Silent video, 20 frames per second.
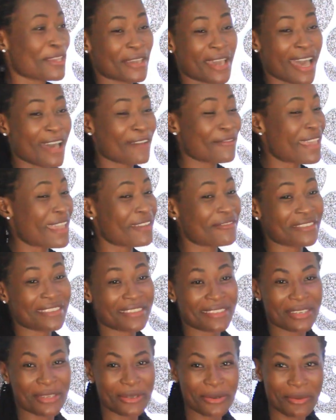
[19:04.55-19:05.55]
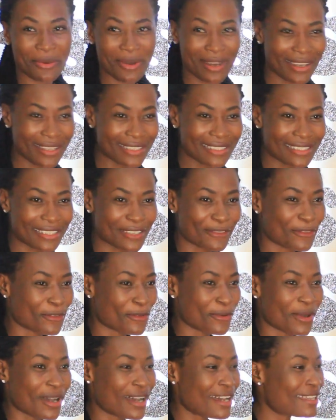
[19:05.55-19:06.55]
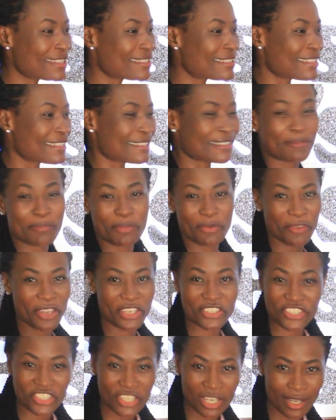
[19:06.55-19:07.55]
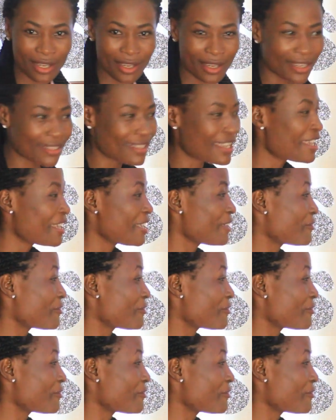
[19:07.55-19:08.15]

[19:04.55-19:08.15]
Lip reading: You have everything you want. If you want inspiration,